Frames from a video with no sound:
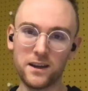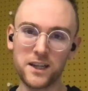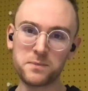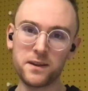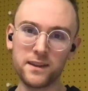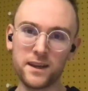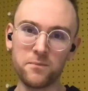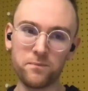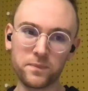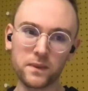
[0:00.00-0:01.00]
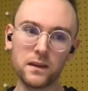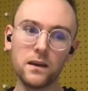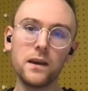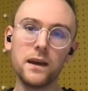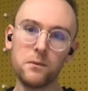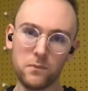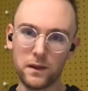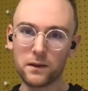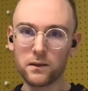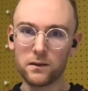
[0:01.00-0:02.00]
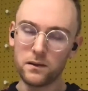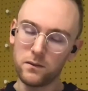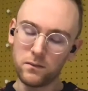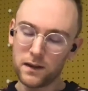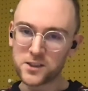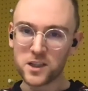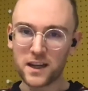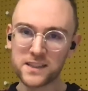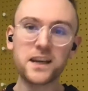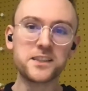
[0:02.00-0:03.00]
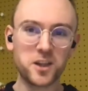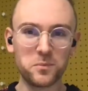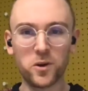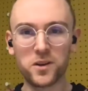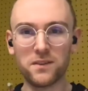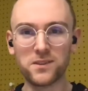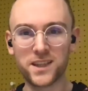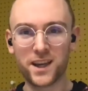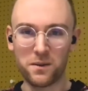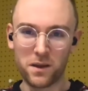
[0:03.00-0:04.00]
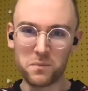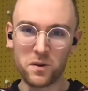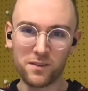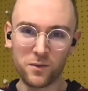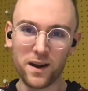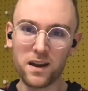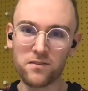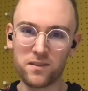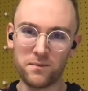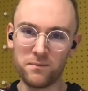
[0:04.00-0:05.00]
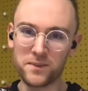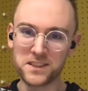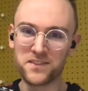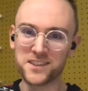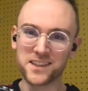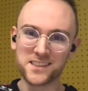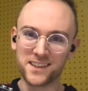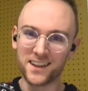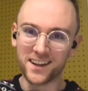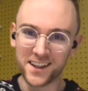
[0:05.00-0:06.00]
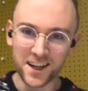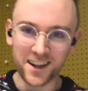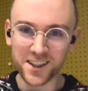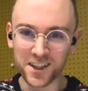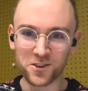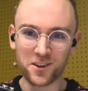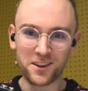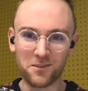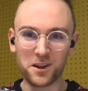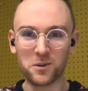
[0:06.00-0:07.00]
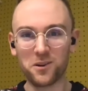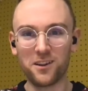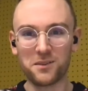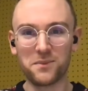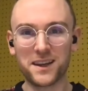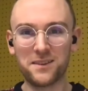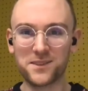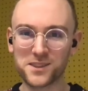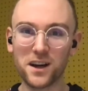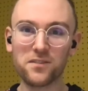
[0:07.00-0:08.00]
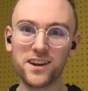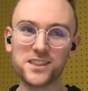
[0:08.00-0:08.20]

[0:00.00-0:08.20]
spent um, in, like at a, certain point, obviously, I, I moved away from this physics and I, I joined the real world and became. yeah, that